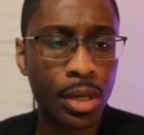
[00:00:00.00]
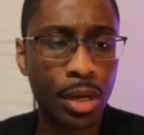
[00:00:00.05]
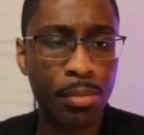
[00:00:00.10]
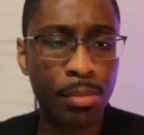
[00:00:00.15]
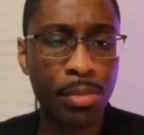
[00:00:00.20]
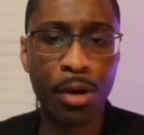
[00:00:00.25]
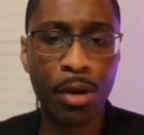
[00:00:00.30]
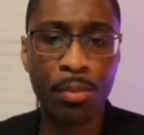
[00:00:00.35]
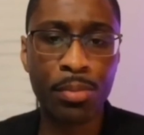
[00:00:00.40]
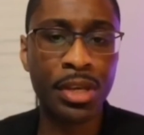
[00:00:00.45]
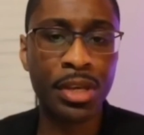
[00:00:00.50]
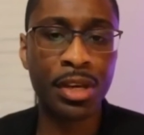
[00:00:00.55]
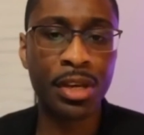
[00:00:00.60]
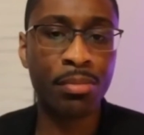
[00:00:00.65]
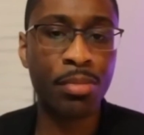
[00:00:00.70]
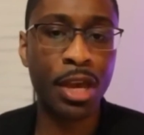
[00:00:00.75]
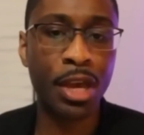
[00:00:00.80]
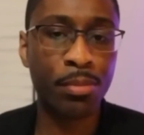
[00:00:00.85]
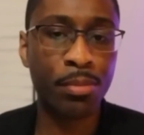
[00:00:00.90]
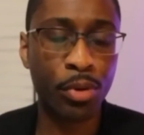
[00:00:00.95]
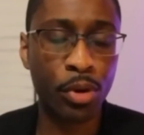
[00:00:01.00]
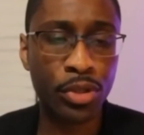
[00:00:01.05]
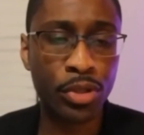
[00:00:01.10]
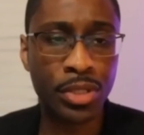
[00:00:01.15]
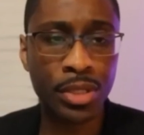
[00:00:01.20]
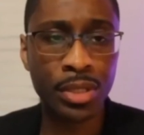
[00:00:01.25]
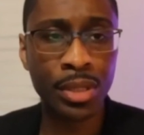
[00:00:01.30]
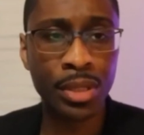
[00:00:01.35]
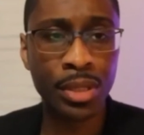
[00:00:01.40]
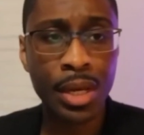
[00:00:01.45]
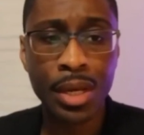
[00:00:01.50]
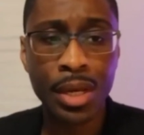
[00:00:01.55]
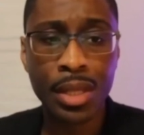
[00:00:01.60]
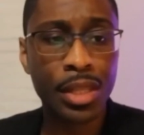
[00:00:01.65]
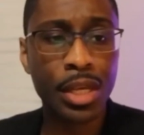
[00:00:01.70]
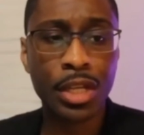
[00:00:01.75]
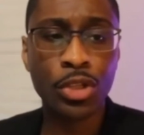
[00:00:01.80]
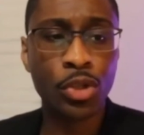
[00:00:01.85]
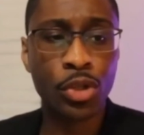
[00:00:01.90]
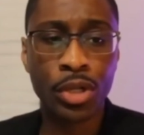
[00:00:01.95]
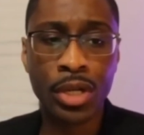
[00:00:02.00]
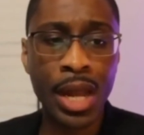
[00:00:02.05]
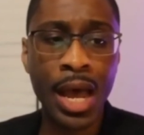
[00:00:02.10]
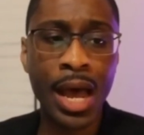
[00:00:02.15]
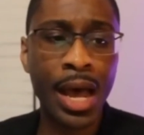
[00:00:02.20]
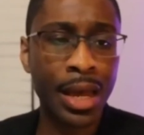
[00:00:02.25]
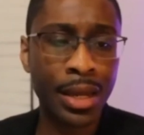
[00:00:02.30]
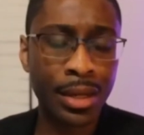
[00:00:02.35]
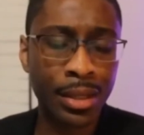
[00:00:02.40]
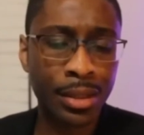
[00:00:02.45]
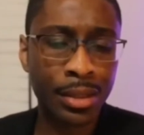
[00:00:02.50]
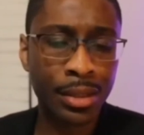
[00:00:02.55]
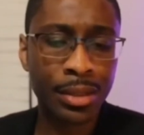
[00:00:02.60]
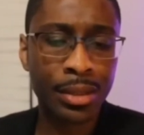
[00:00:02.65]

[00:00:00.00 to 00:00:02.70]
about being a bad person, then you're not